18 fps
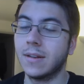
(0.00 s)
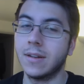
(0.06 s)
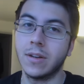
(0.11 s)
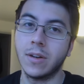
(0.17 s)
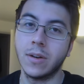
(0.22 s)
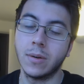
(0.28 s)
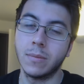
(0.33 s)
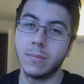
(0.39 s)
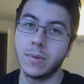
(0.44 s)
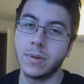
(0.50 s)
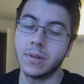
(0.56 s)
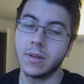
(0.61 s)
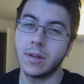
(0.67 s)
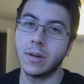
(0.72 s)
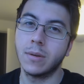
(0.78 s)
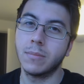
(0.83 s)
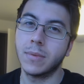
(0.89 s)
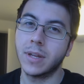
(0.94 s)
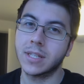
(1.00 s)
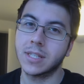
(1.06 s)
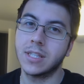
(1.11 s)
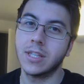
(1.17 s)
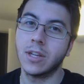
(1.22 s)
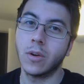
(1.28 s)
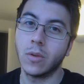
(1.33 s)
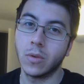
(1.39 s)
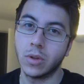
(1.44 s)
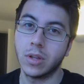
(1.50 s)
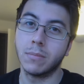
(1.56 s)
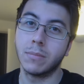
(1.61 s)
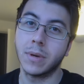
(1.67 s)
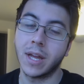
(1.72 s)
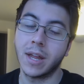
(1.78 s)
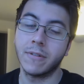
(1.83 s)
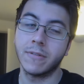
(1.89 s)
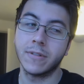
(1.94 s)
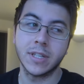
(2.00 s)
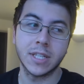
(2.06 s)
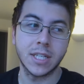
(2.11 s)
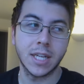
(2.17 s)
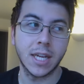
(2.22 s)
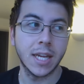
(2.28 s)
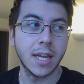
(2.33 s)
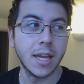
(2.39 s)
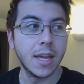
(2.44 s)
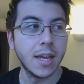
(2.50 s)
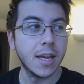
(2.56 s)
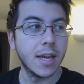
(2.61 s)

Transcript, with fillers: I hope. I hope that's the only plan for today.